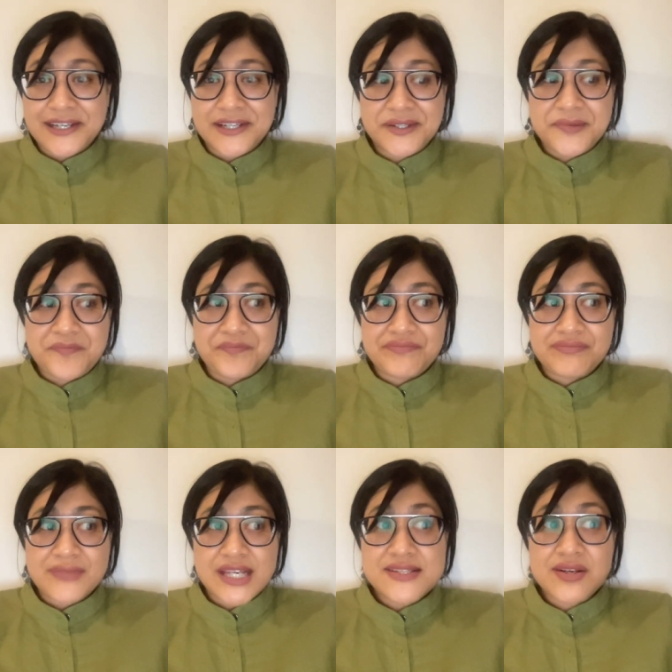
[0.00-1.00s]
um,
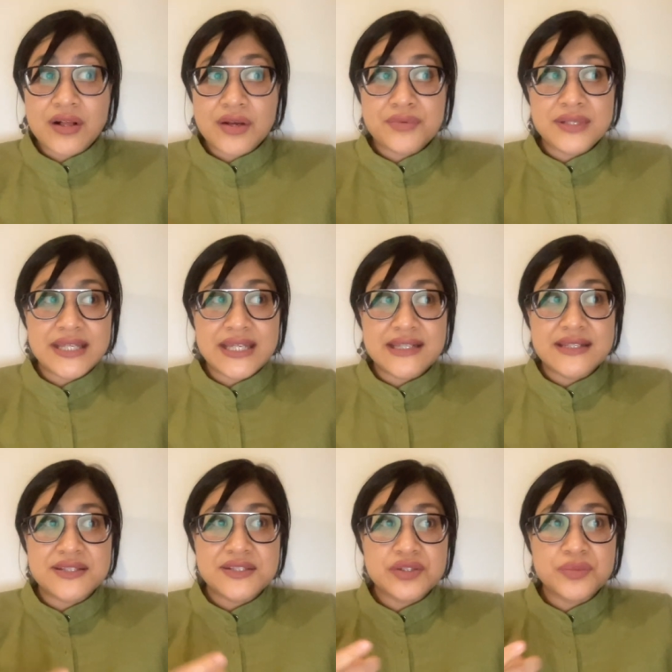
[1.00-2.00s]
is all
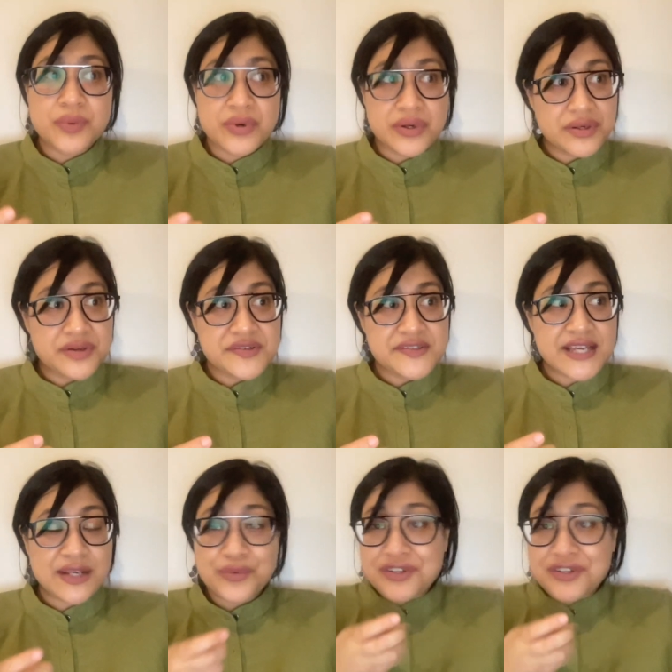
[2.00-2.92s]
related to borders and